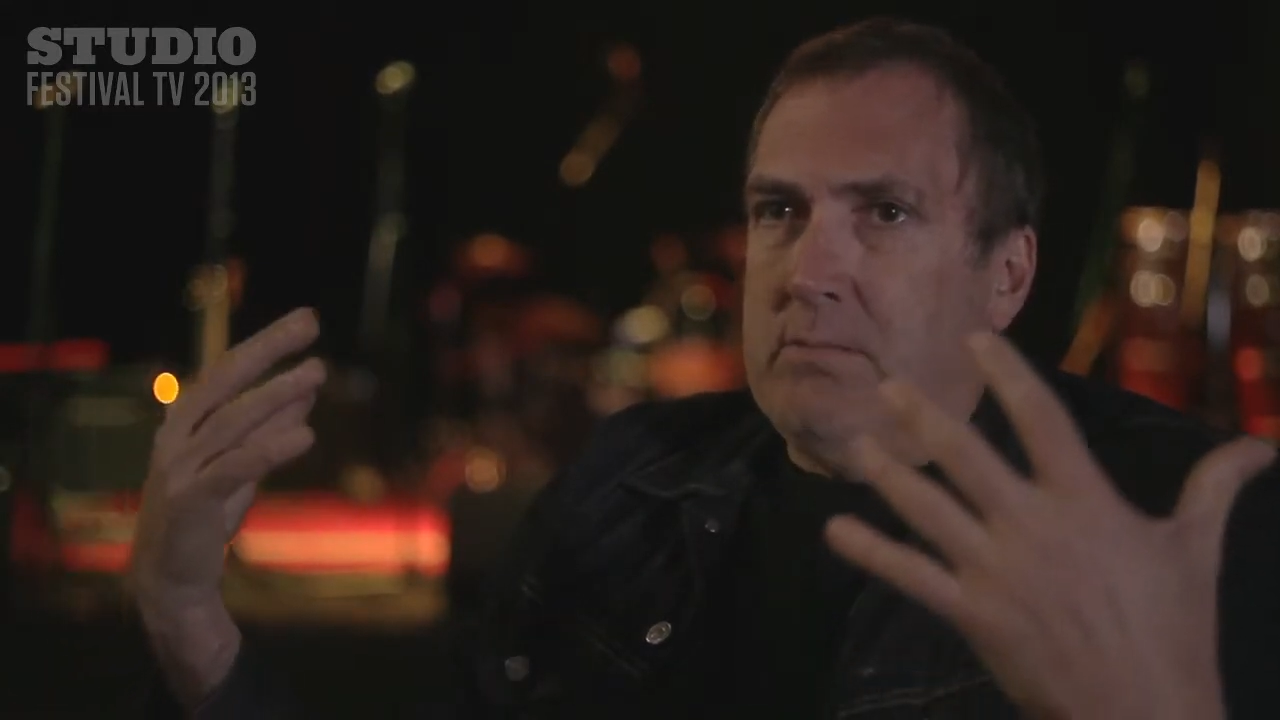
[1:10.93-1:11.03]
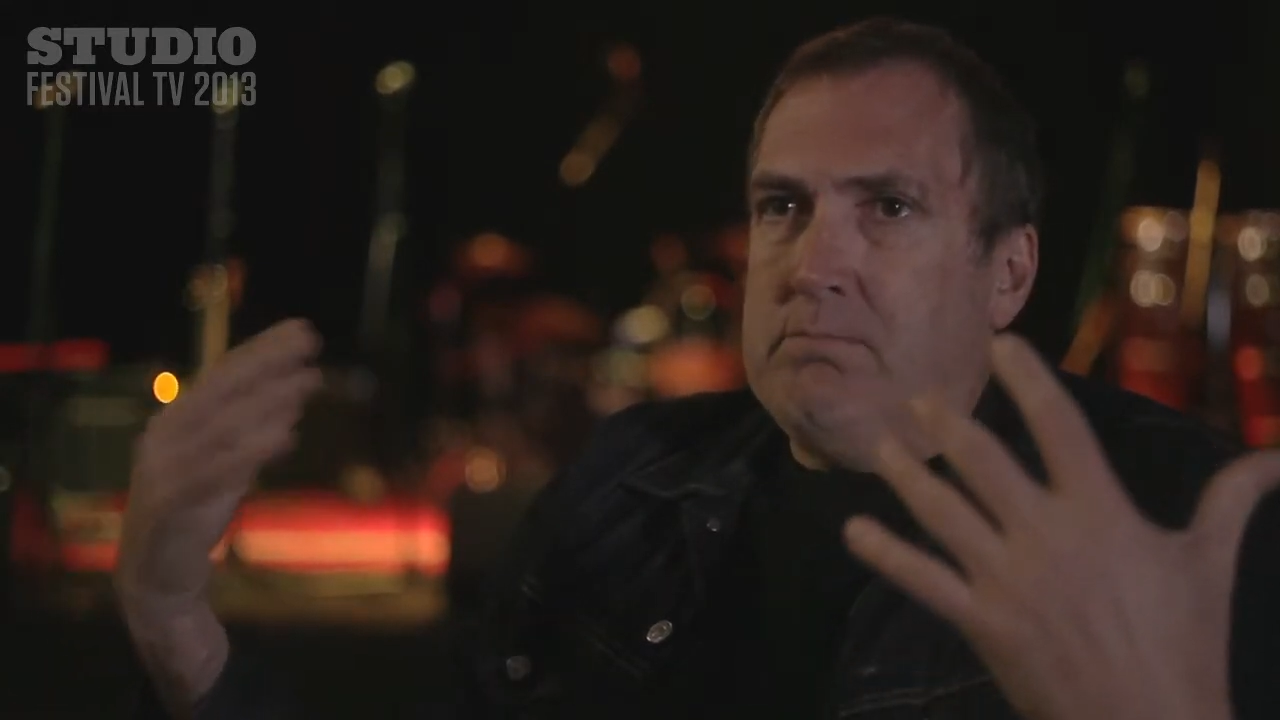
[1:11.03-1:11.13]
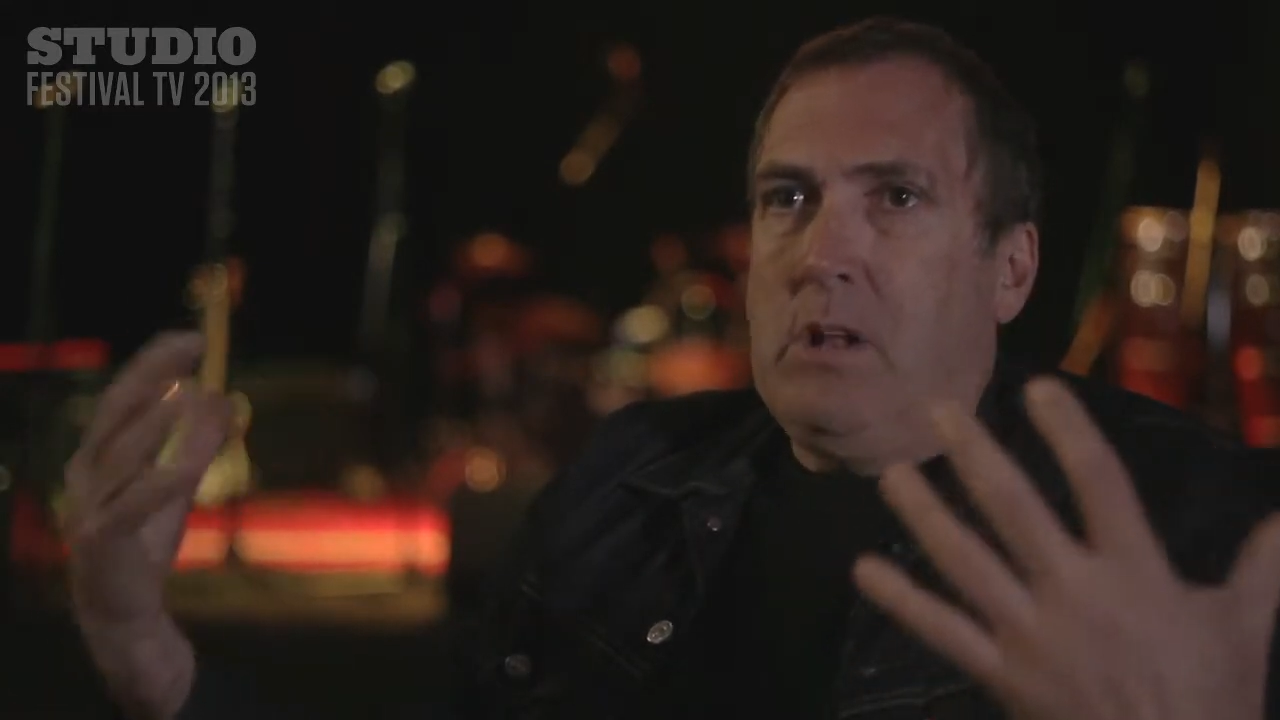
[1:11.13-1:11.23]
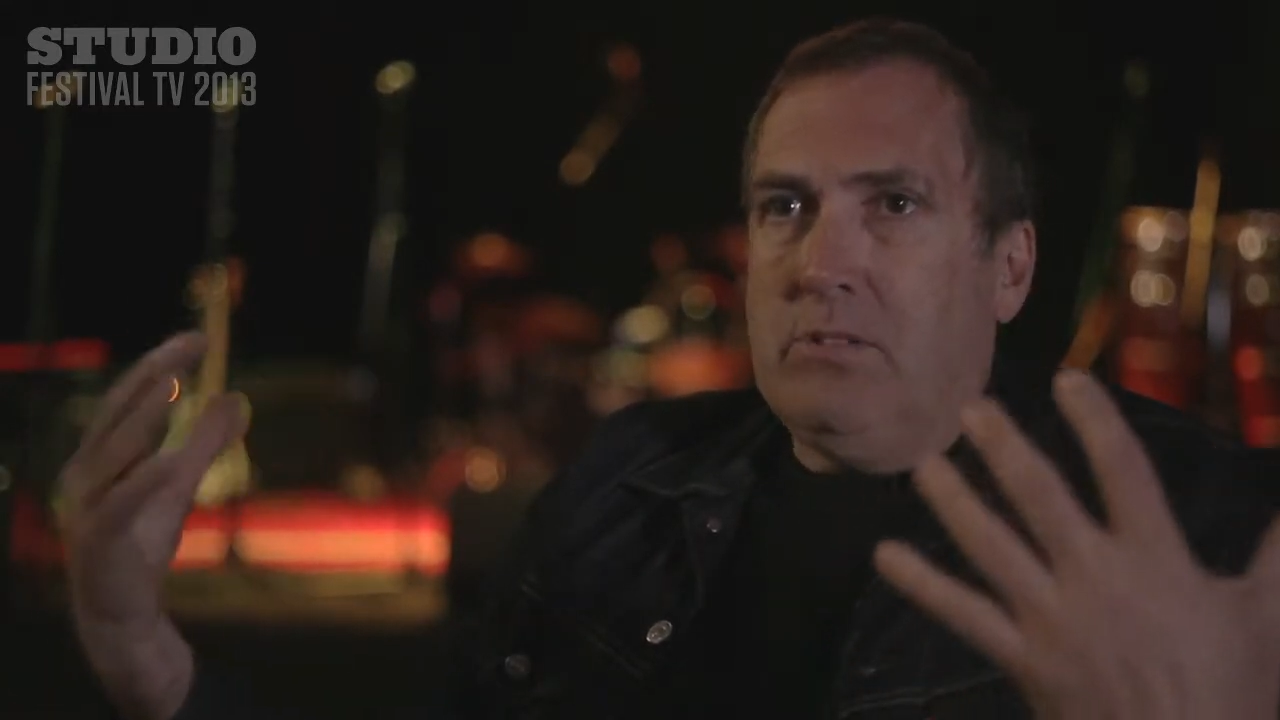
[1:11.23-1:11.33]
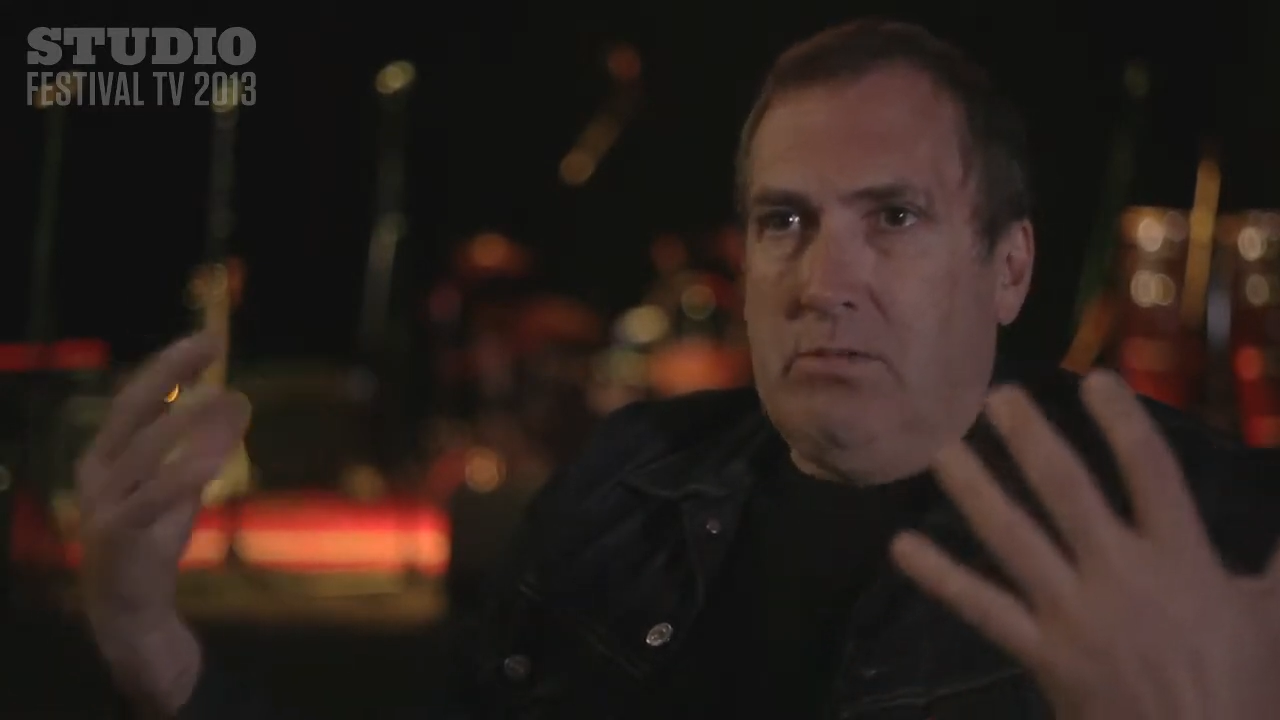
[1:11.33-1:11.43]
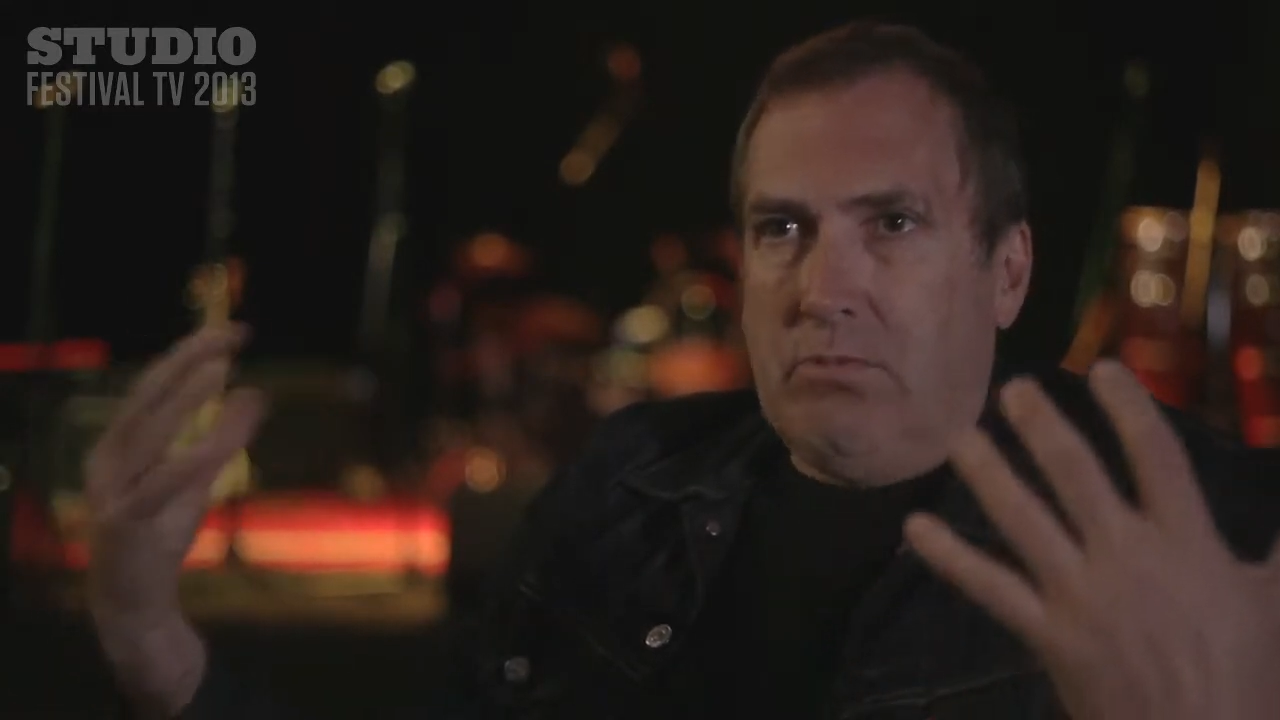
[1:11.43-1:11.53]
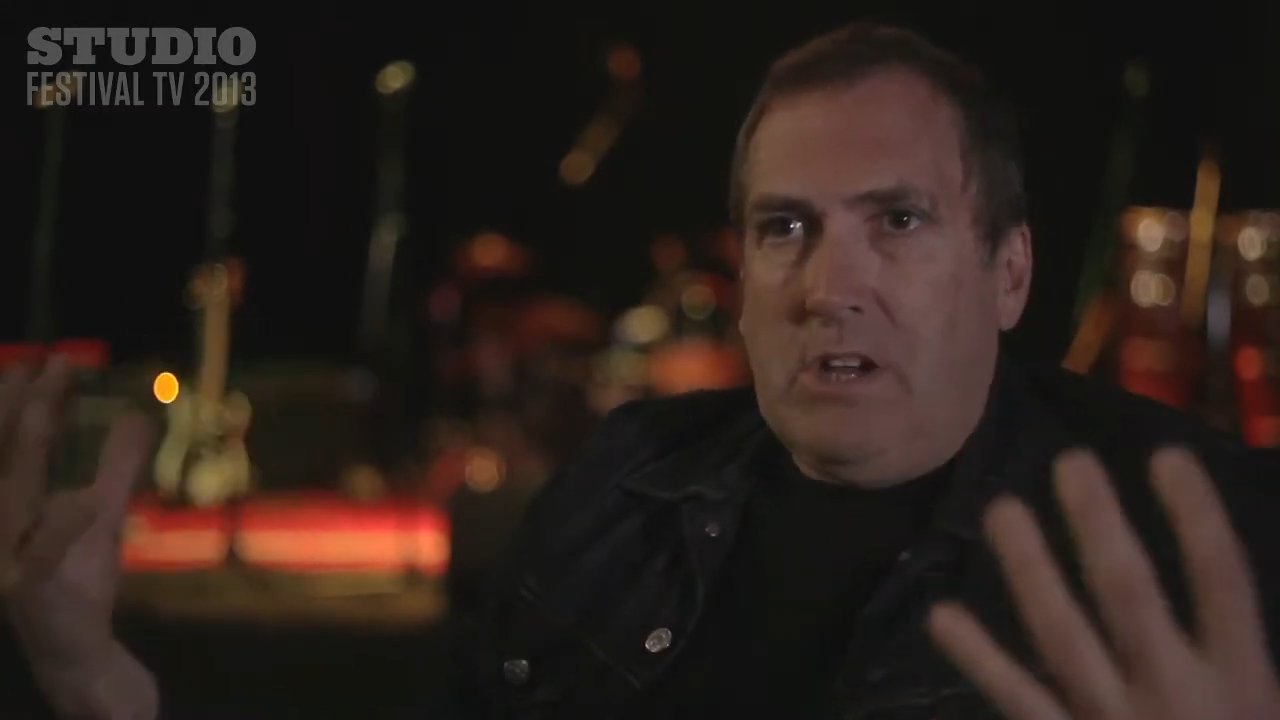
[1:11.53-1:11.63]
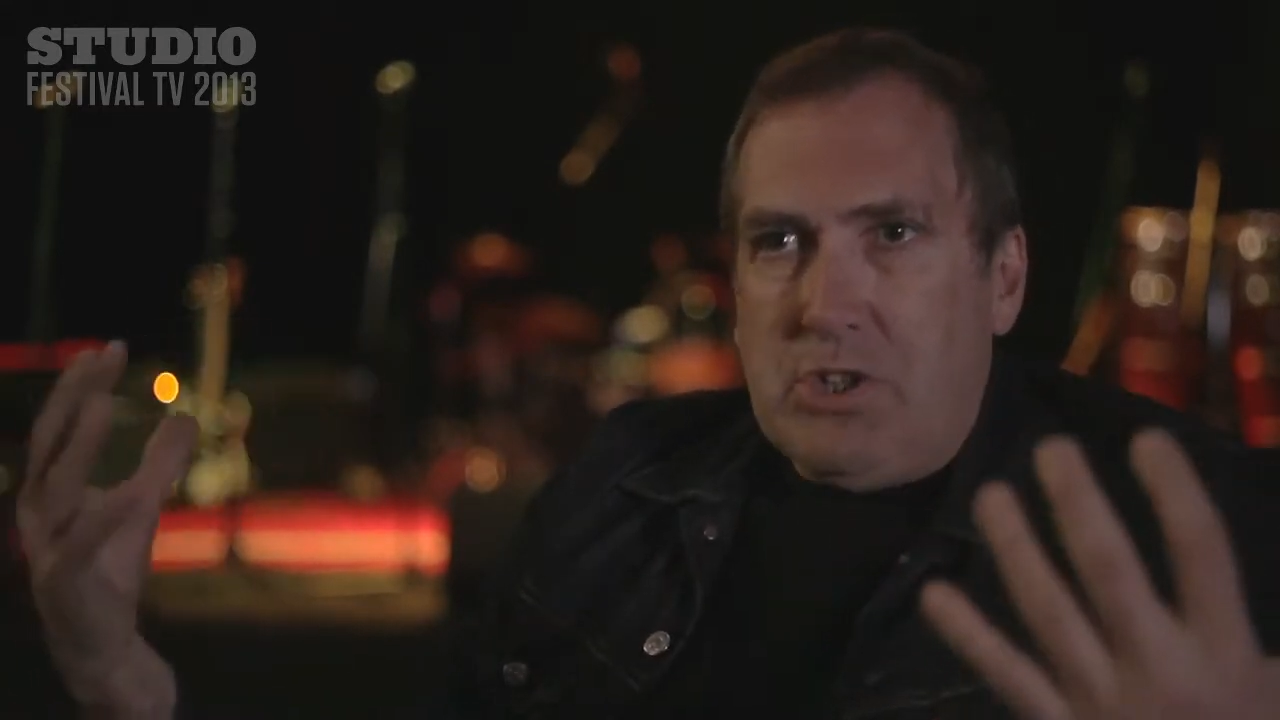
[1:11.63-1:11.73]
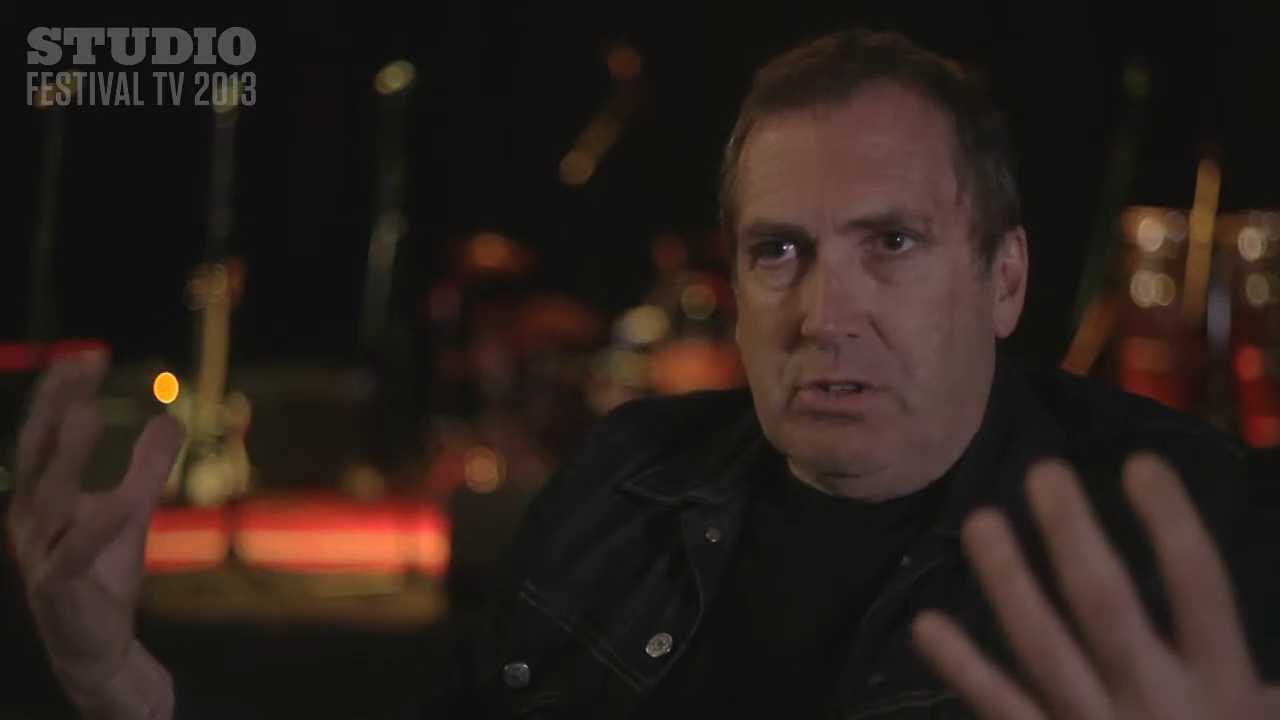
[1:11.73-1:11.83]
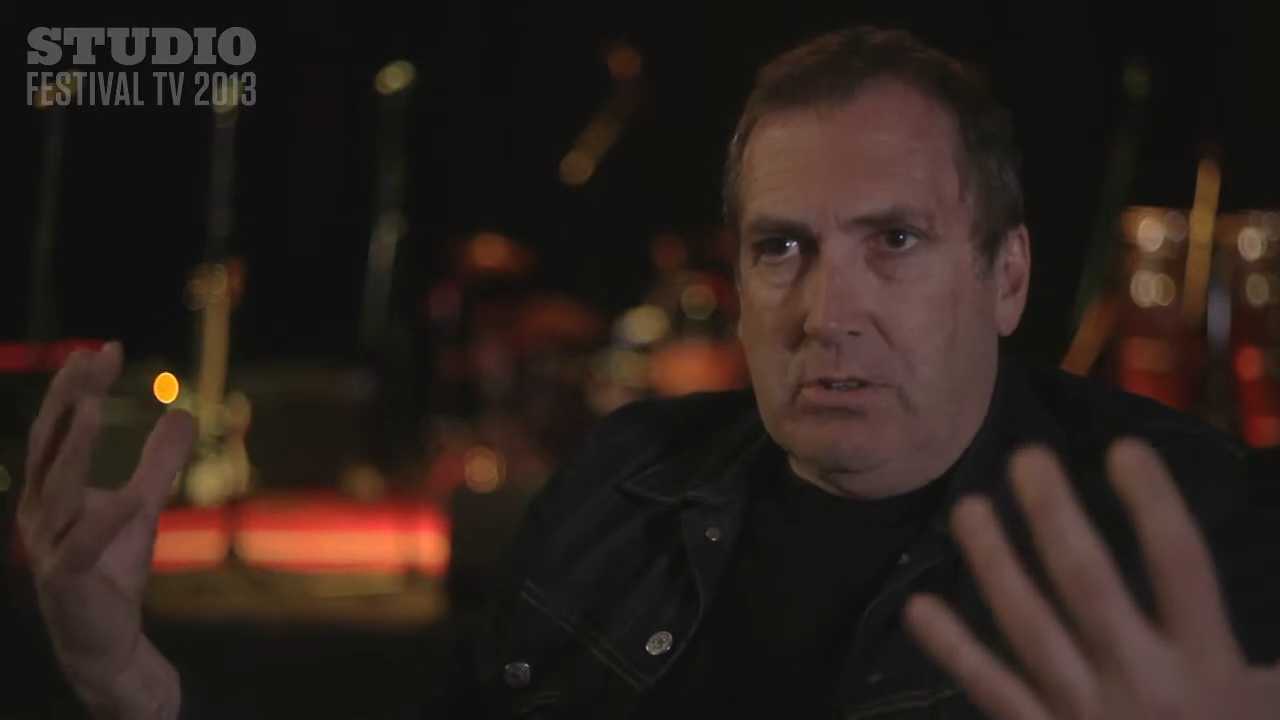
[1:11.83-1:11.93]

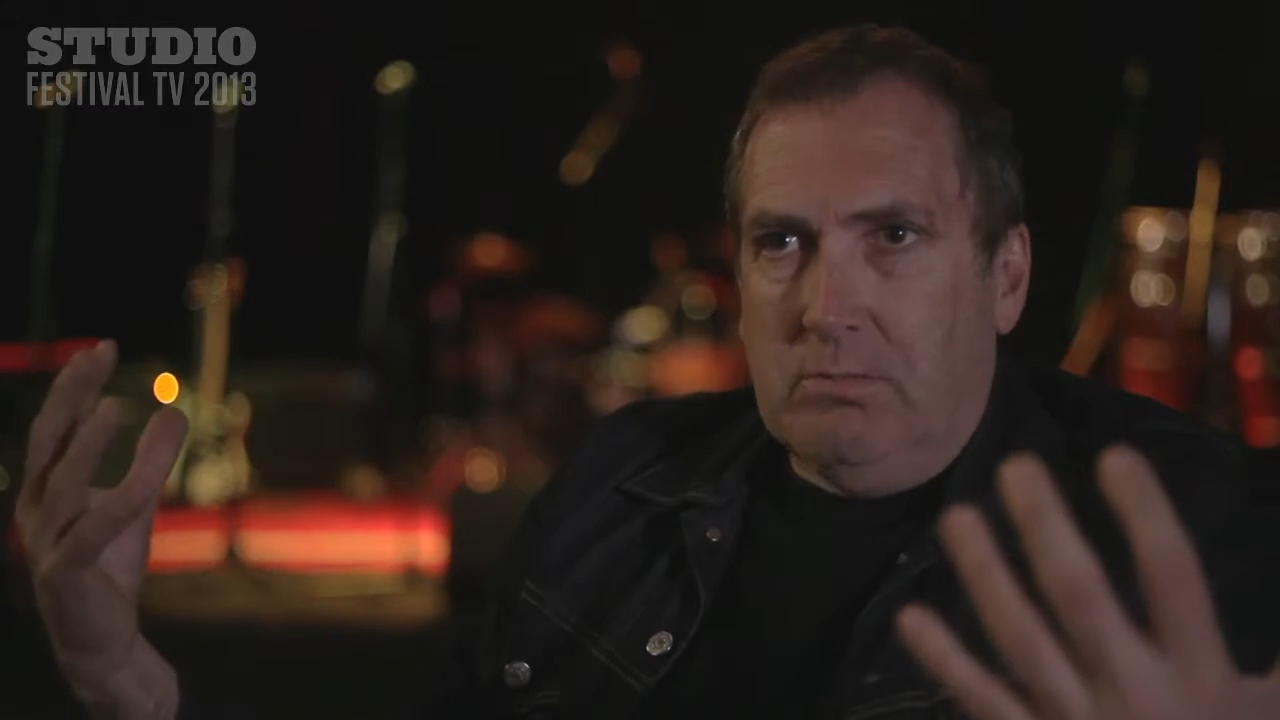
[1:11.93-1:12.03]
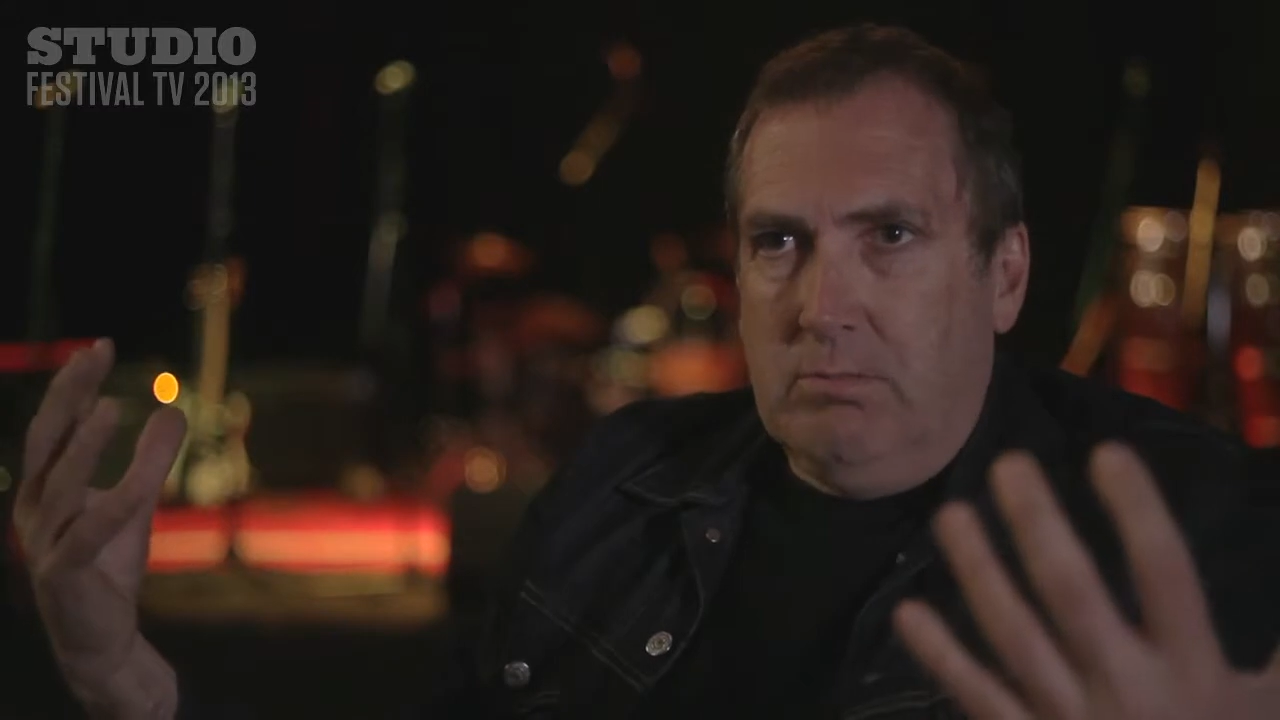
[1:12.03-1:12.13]
multiracial